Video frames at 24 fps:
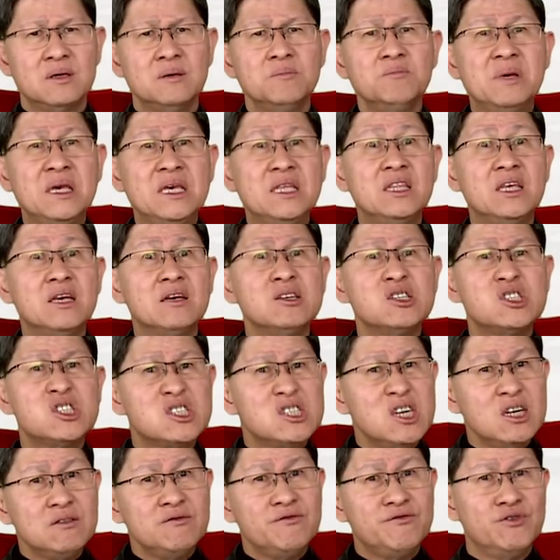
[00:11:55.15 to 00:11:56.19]
meaning
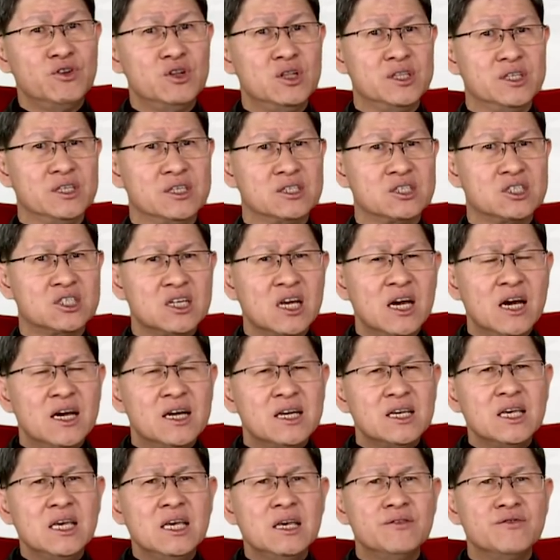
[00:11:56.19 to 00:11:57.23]
sinfulness,
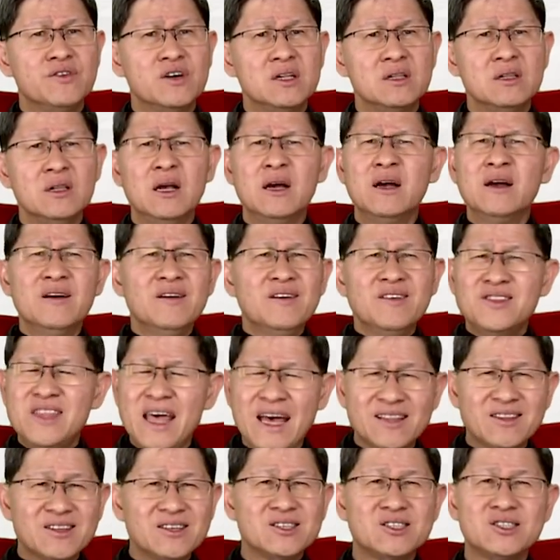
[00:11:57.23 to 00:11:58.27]
evil,
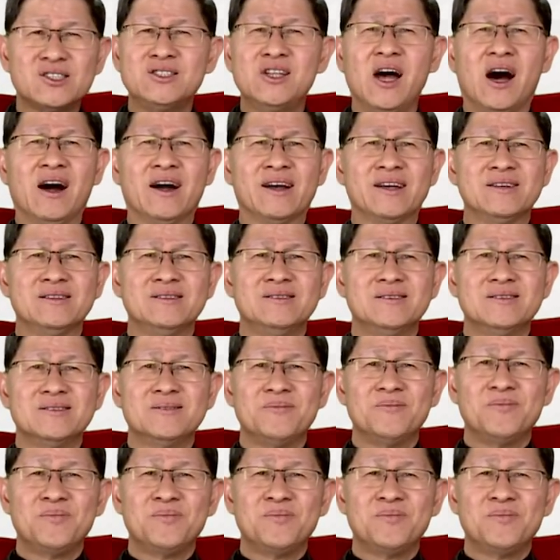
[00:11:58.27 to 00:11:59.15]
that has died.